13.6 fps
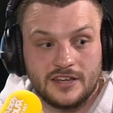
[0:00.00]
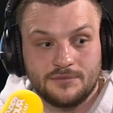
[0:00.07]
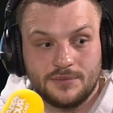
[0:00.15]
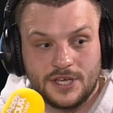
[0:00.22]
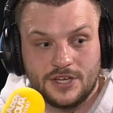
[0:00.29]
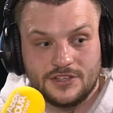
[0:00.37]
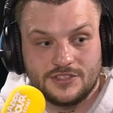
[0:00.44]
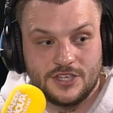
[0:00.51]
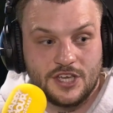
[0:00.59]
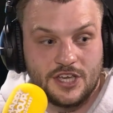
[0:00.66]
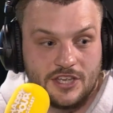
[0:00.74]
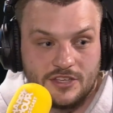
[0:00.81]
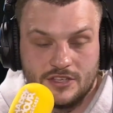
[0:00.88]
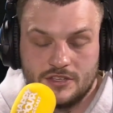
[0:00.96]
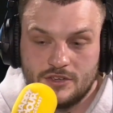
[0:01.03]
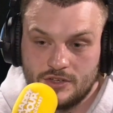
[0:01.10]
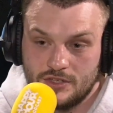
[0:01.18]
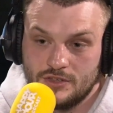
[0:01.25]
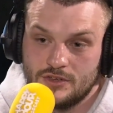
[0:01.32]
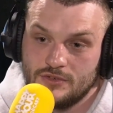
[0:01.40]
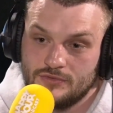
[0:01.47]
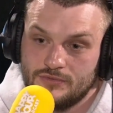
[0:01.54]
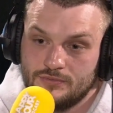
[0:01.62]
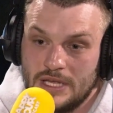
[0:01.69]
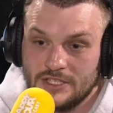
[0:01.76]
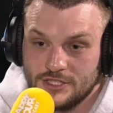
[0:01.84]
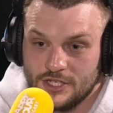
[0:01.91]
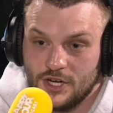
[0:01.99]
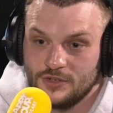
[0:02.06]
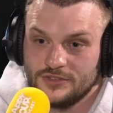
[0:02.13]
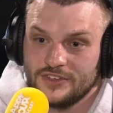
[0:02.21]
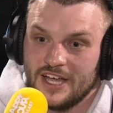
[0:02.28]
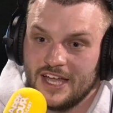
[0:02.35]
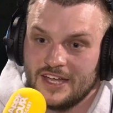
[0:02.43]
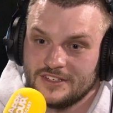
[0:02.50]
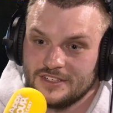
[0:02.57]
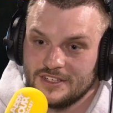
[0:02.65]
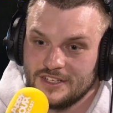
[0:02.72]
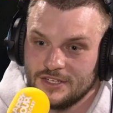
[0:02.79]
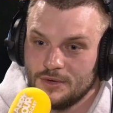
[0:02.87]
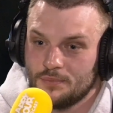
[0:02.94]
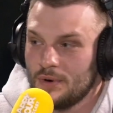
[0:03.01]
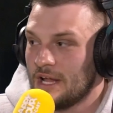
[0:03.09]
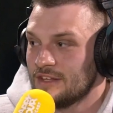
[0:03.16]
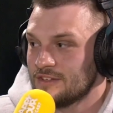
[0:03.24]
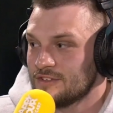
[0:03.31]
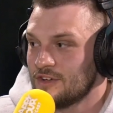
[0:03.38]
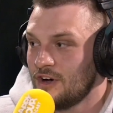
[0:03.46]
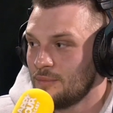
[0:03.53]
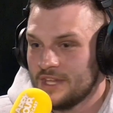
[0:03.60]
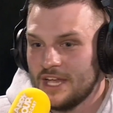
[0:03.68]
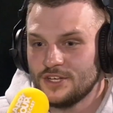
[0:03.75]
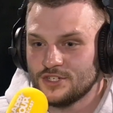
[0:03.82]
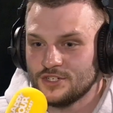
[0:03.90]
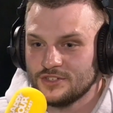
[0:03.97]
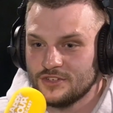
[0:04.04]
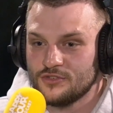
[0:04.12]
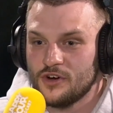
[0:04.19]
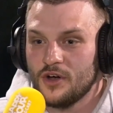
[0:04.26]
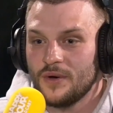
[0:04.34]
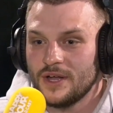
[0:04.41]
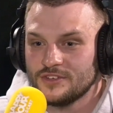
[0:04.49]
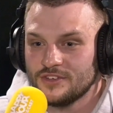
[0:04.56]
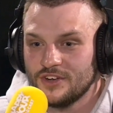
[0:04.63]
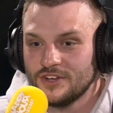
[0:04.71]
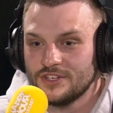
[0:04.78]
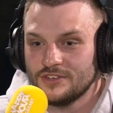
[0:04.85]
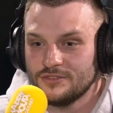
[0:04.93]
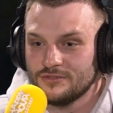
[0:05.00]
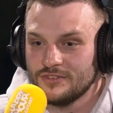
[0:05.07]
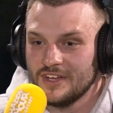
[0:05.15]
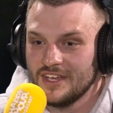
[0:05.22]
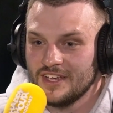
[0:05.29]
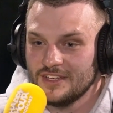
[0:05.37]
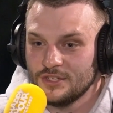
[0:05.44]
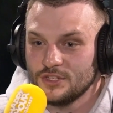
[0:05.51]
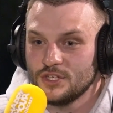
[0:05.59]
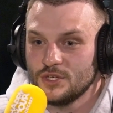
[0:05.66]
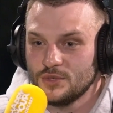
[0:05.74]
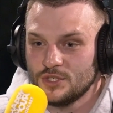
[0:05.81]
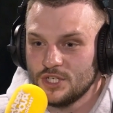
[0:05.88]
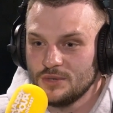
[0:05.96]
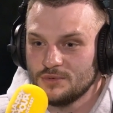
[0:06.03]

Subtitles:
because you've been told there that your brand's got potential to grow outside of your YouTube